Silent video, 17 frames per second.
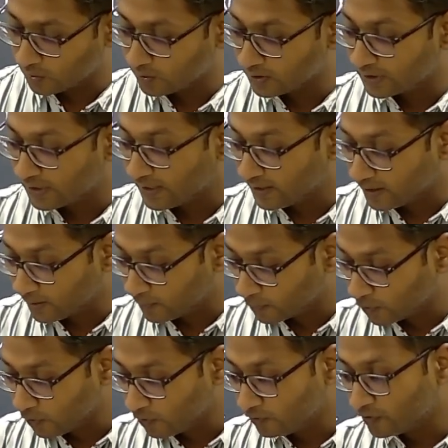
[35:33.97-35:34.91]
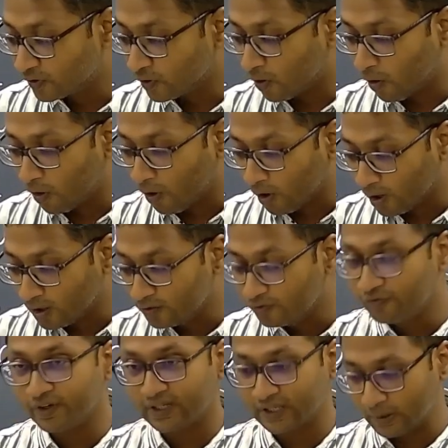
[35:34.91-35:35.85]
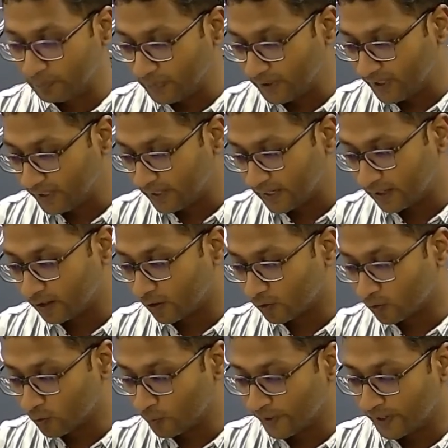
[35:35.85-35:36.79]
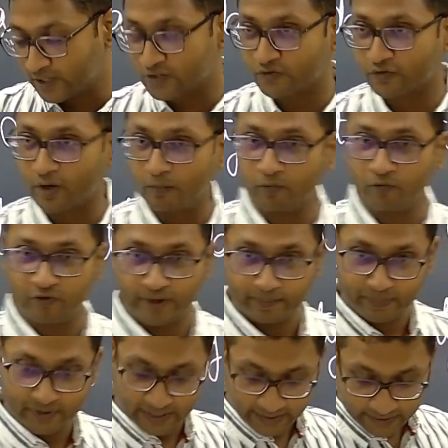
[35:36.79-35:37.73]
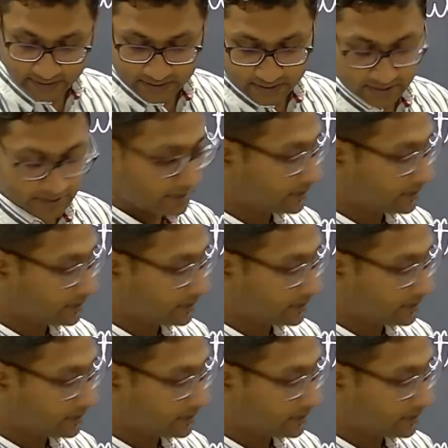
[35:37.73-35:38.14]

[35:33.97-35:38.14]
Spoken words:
they removed all Wikipedia documents from web text.